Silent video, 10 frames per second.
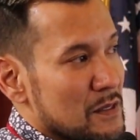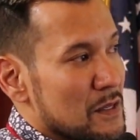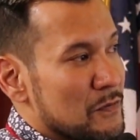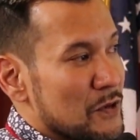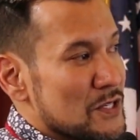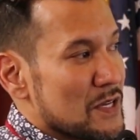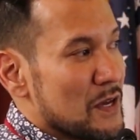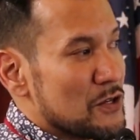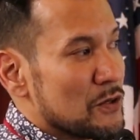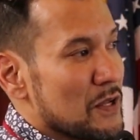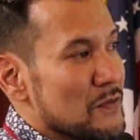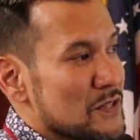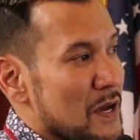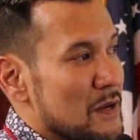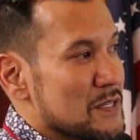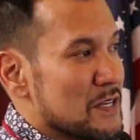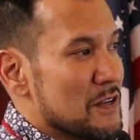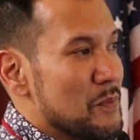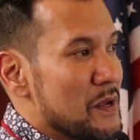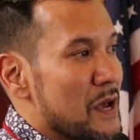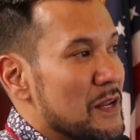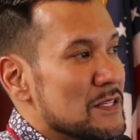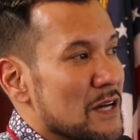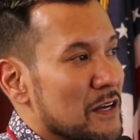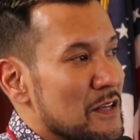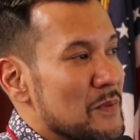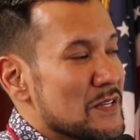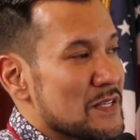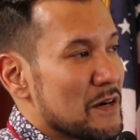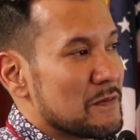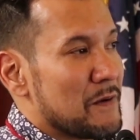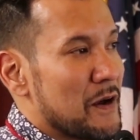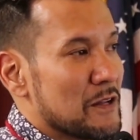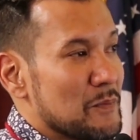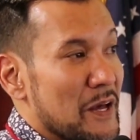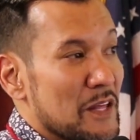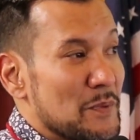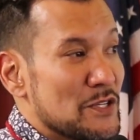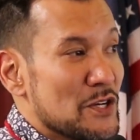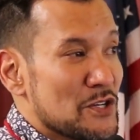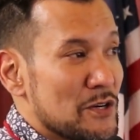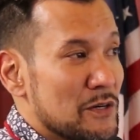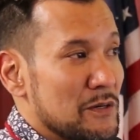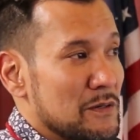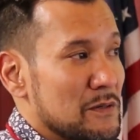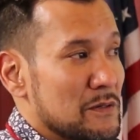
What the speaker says: The first side, your left side, is going to be any documents that are filed by the petitioner,